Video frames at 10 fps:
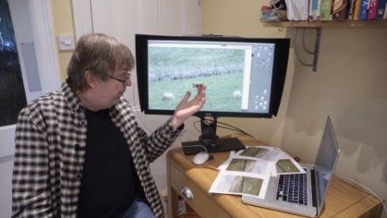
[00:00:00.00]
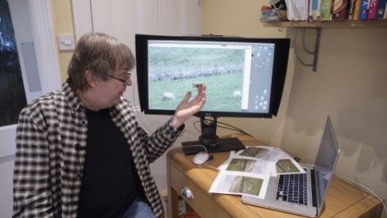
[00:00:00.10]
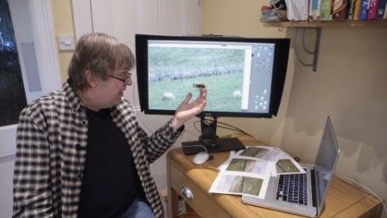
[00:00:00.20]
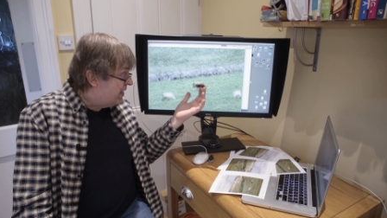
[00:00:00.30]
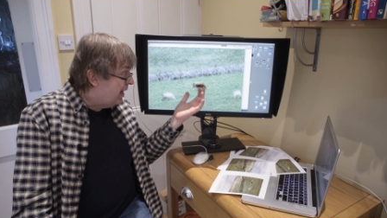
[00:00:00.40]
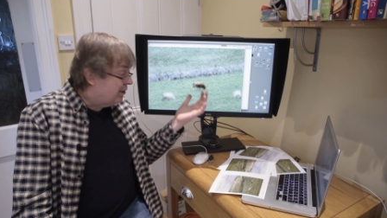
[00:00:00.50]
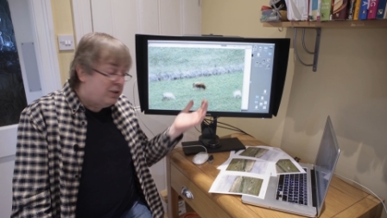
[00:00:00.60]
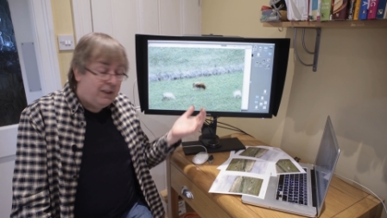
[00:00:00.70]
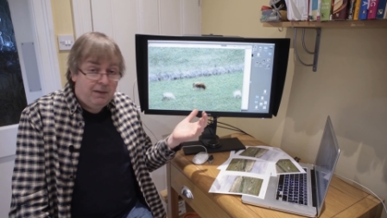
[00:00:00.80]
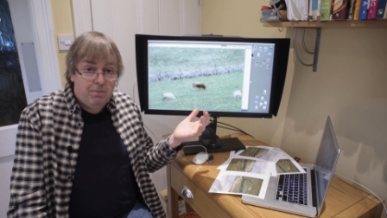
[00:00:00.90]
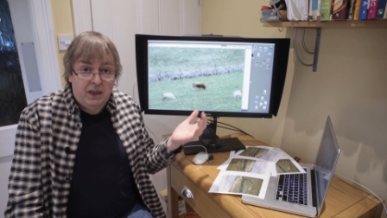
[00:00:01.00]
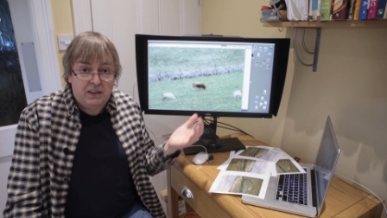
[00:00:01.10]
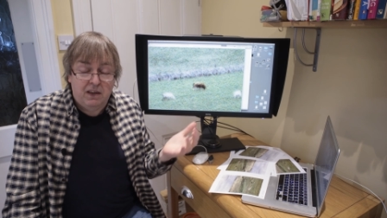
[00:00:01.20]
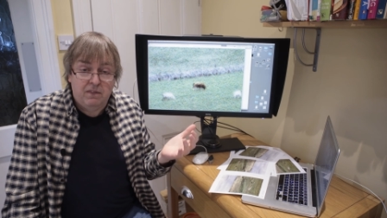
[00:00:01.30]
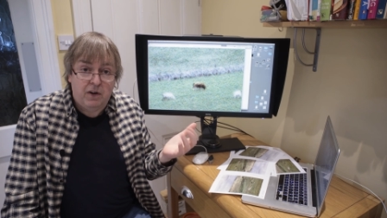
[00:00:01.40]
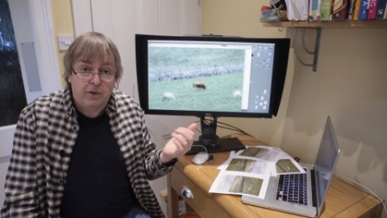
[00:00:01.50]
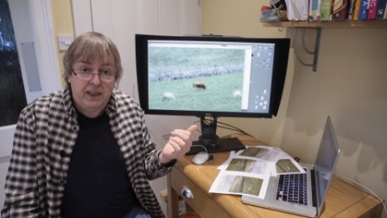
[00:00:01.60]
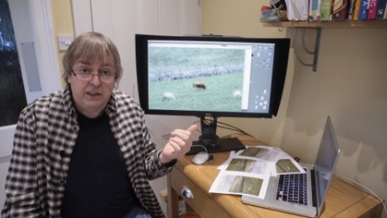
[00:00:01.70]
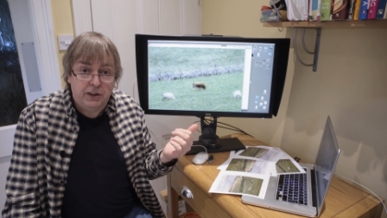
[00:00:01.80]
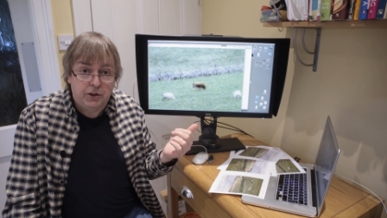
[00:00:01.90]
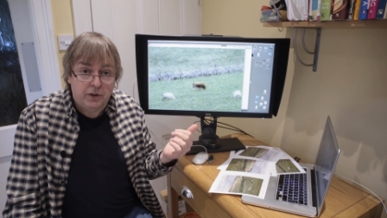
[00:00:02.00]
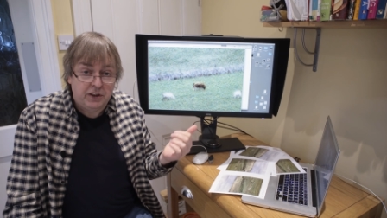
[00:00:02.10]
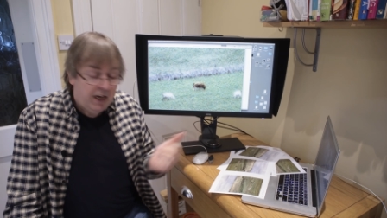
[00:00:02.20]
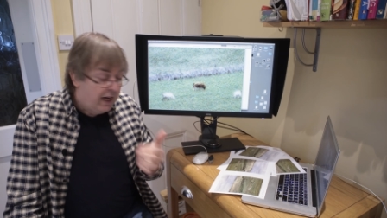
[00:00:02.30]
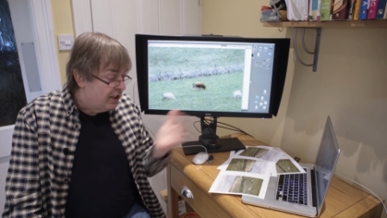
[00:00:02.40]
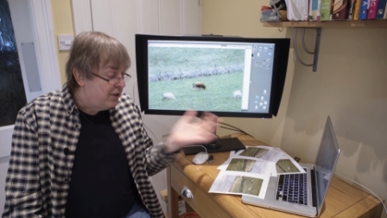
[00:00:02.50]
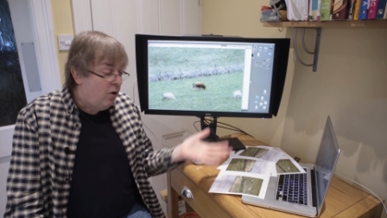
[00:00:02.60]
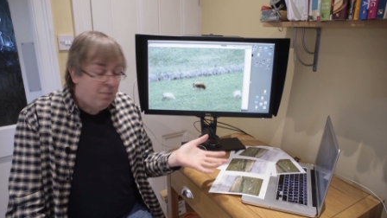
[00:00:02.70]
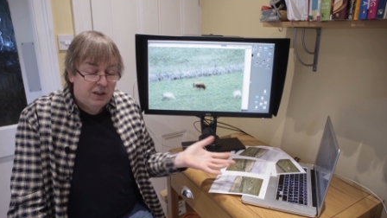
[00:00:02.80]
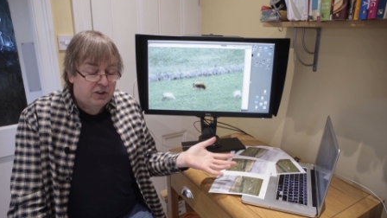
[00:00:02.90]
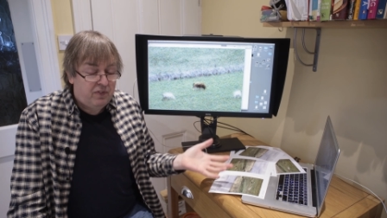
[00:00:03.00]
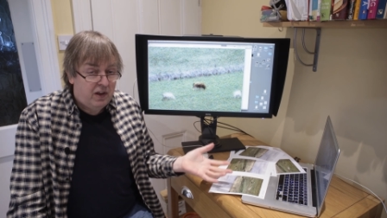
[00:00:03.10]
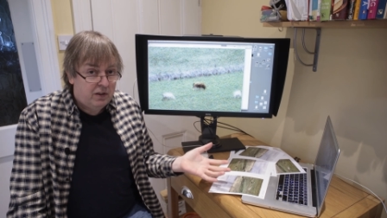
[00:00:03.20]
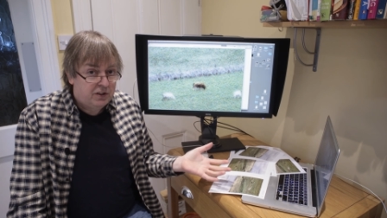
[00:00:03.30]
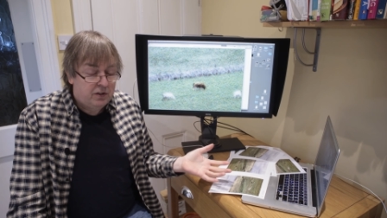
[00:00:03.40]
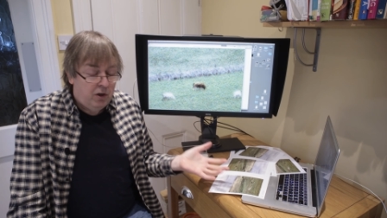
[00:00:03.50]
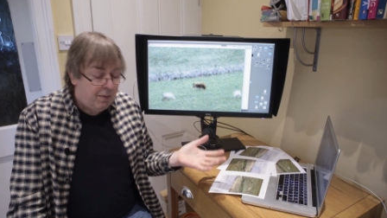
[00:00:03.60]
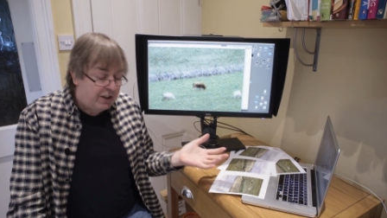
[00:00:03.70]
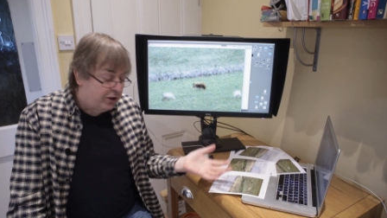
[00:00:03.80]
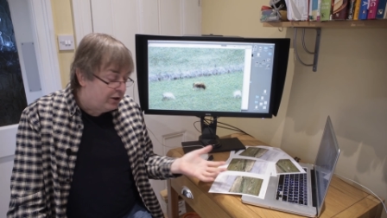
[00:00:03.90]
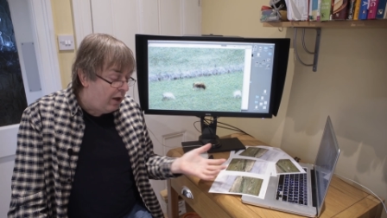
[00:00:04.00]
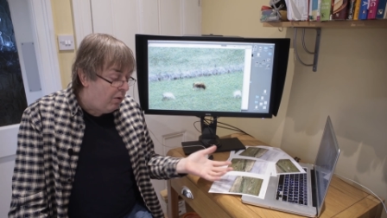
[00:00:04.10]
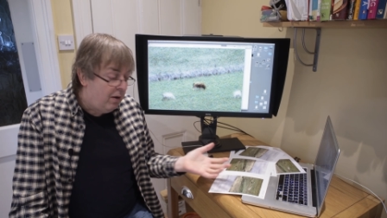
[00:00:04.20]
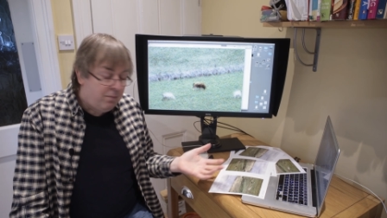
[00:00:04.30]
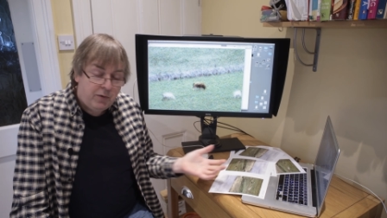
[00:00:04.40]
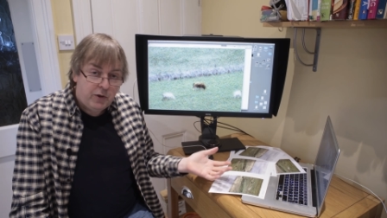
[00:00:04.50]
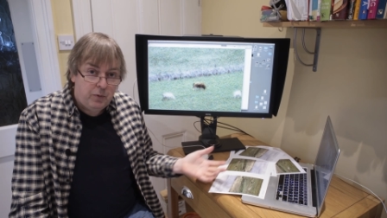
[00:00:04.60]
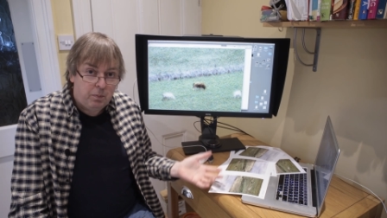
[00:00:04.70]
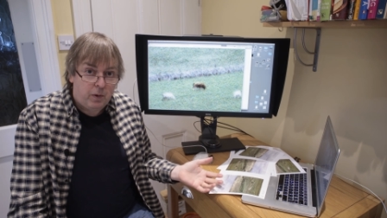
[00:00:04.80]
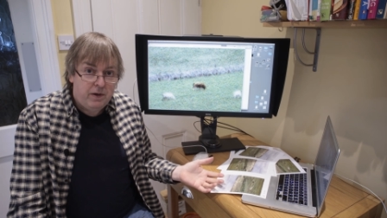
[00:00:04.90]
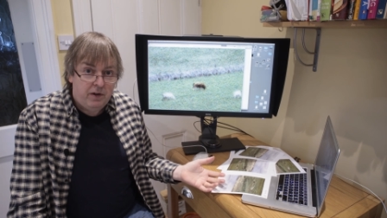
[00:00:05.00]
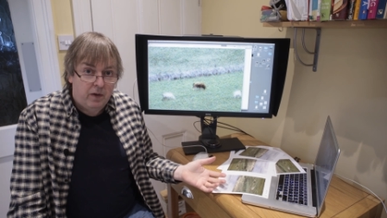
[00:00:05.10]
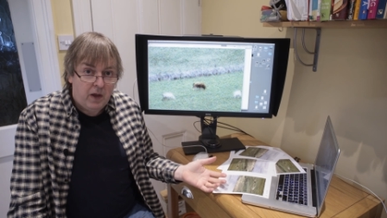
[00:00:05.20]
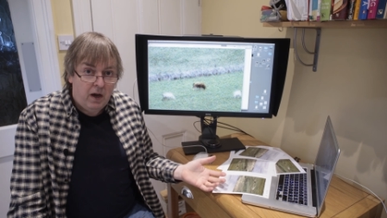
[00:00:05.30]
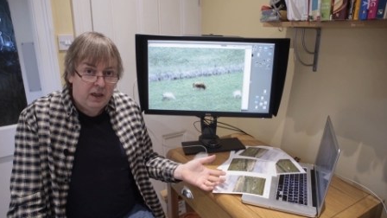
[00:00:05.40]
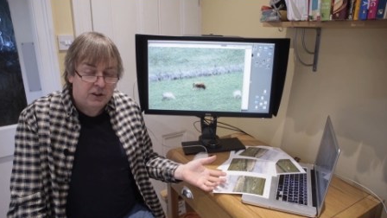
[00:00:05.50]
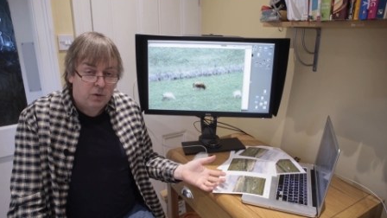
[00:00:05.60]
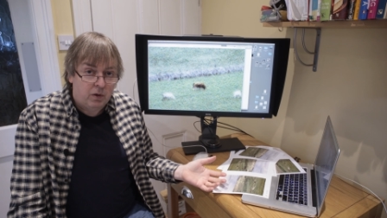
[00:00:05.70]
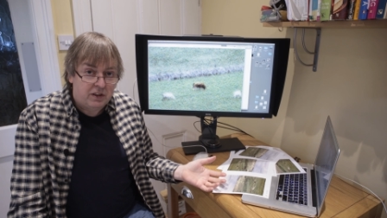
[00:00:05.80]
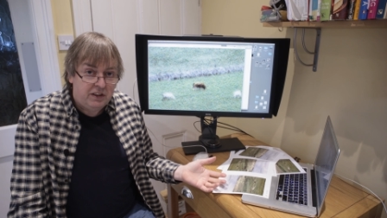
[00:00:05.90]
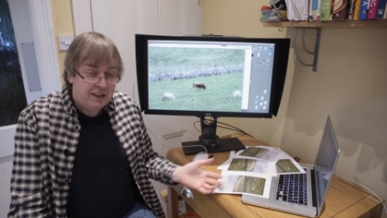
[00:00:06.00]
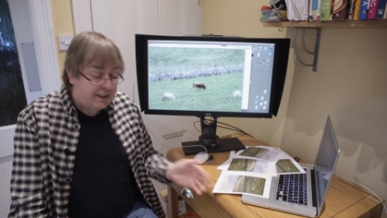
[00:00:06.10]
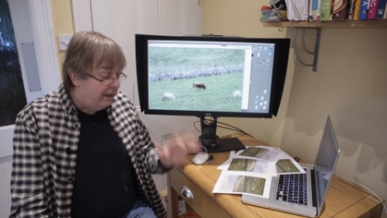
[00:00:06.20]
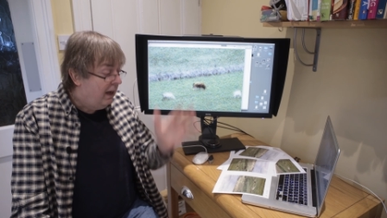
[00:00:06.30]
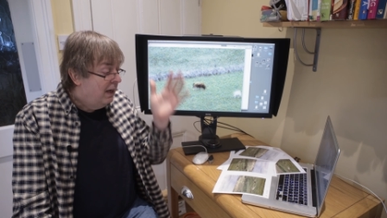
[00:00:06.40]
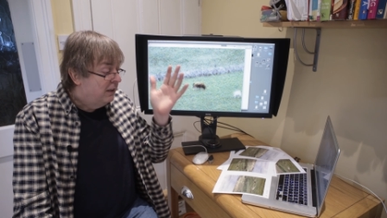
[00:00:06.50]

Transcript: this actually makes it a very easy choice. It's not much faster, not much slower to print on the highest quality setting.